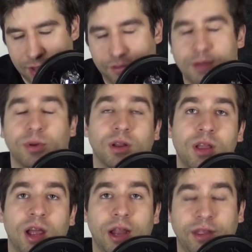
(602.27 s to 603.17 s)
me iffy, but
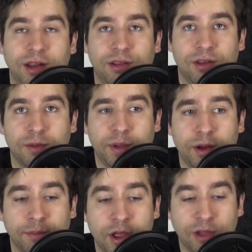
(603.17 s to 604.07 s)
I think Nate's going to
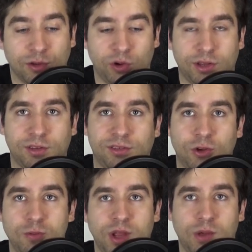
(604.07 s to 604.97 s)
beat him. So let's
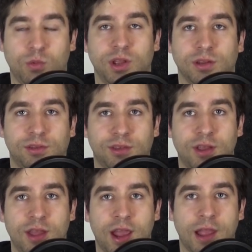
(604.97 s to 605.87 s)
assume Nate wins,
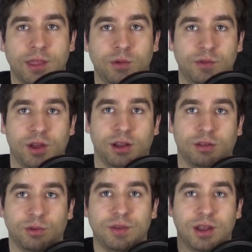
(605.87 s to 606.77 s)
and then we've
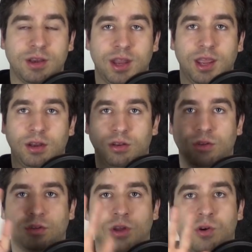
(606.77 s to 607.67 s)
got Nate,
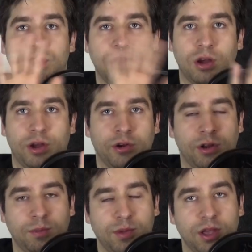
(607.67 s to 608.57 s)
Tony, Conor,
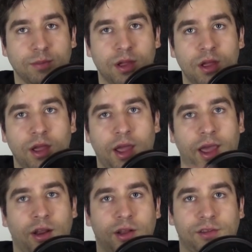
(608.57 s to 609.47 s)
and Khabib.
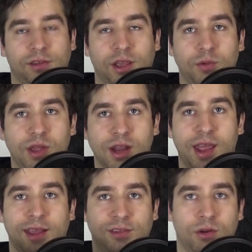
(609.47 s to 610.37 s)
And let's say we can
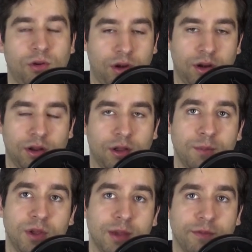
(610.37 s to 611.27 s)
X out
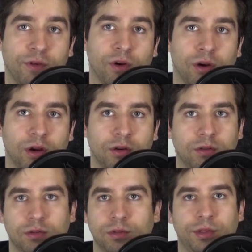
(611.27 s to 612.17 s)
Khabib for
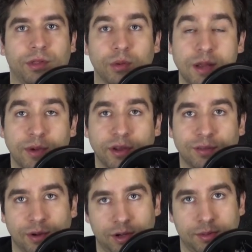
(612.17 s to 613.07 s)
3
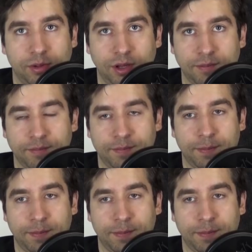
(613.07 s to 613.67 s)
months, probably.